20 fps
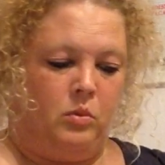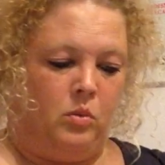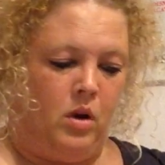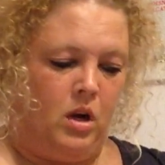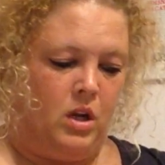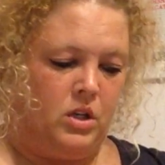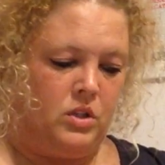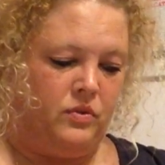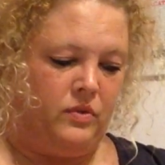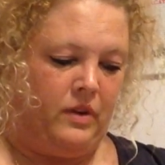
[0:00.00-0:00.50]

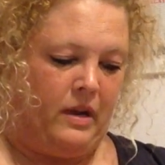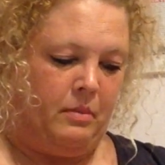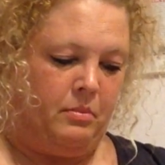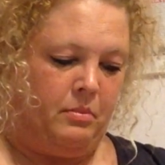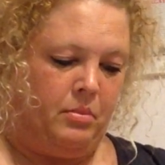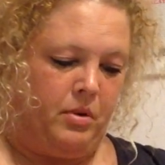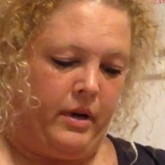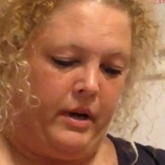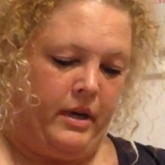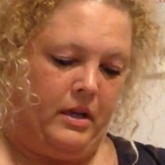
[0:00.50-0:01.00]
watch
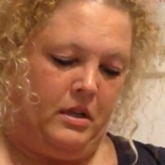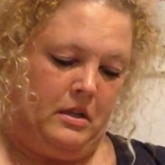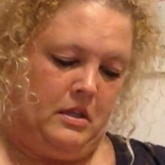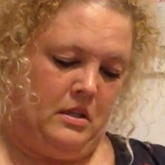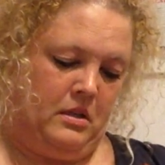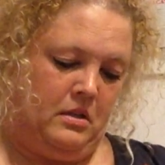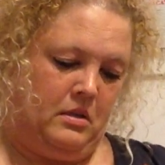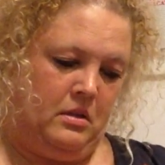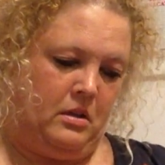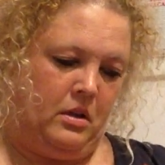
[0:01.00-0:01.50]
vibrating.
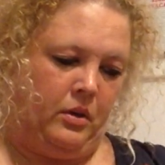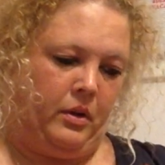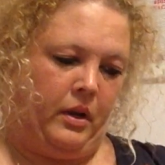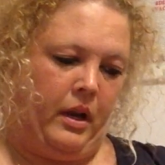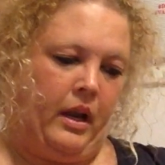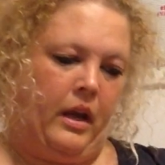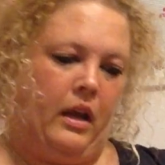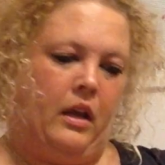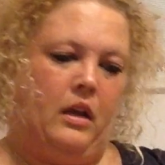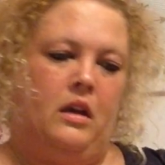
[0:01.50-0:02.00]

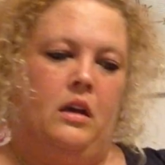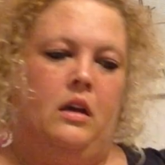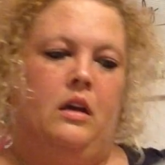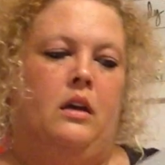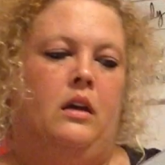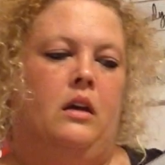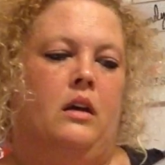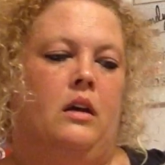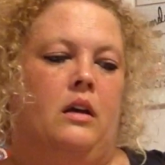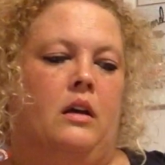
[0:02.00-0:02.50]
Okay.
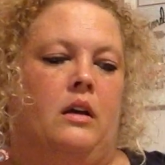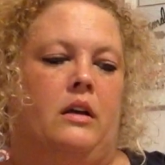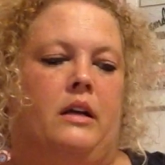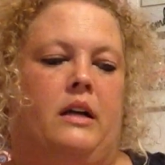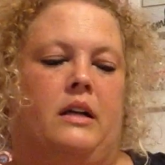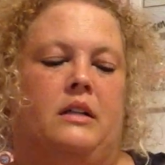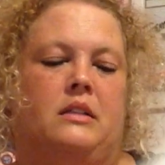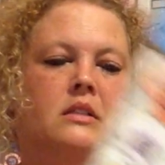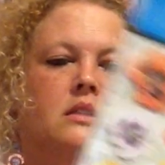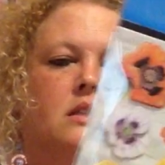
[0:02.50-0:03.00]
I got